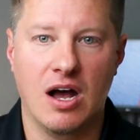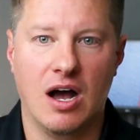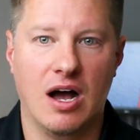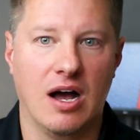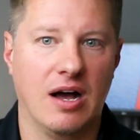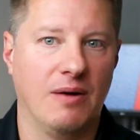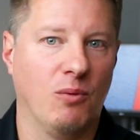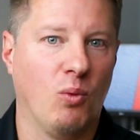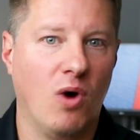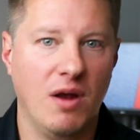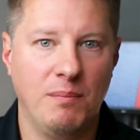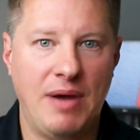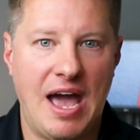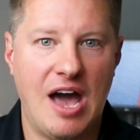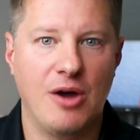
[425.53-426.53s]
uh,
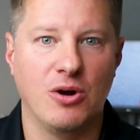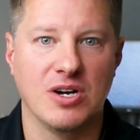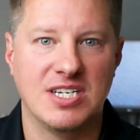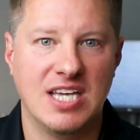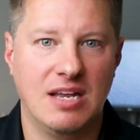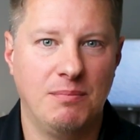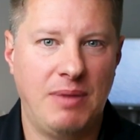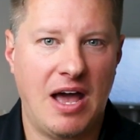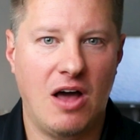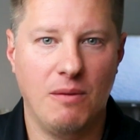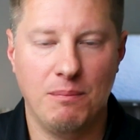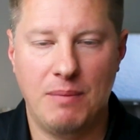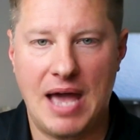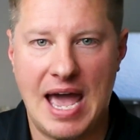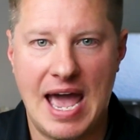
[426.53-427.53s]
one pound or 10
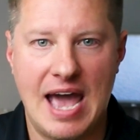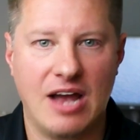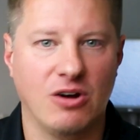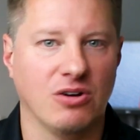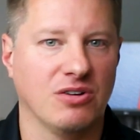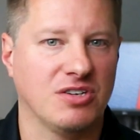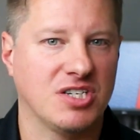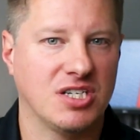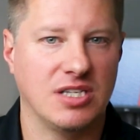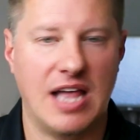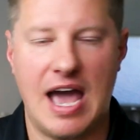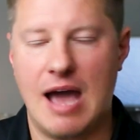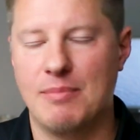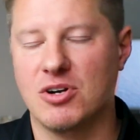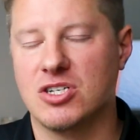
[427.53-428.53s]
pound bag or
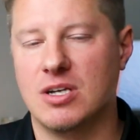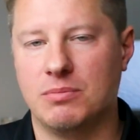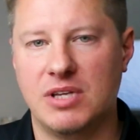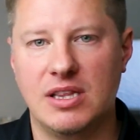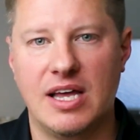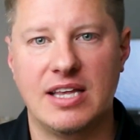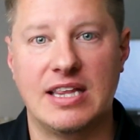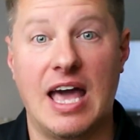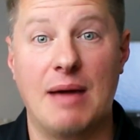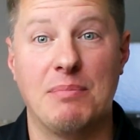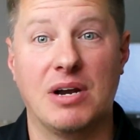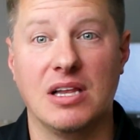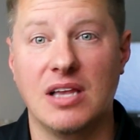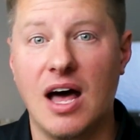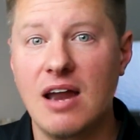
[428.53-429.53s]
slab or something like that,
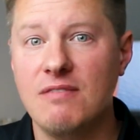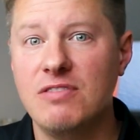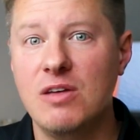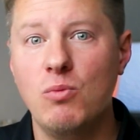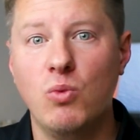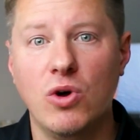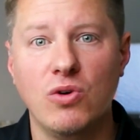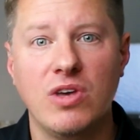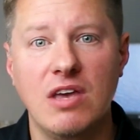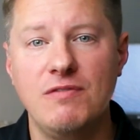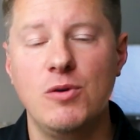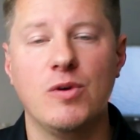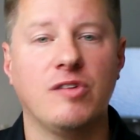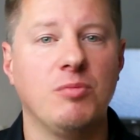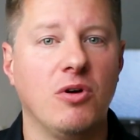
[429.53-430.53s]
but a lot of them will give
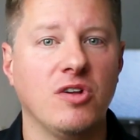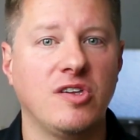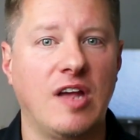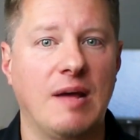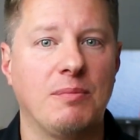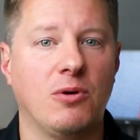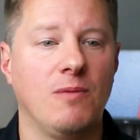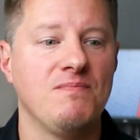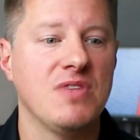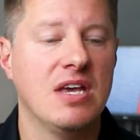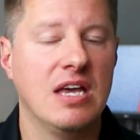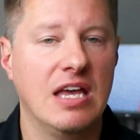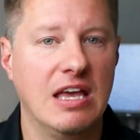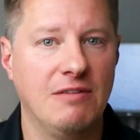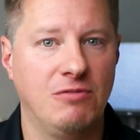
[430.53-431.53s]
you a small sample
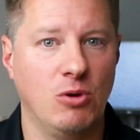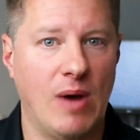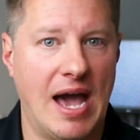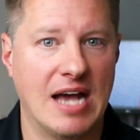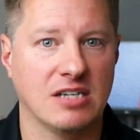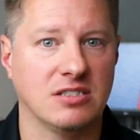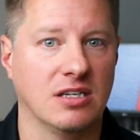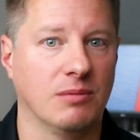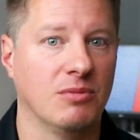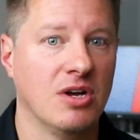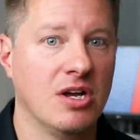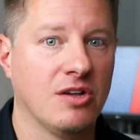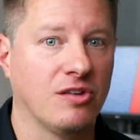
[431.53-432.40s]
if you ask them.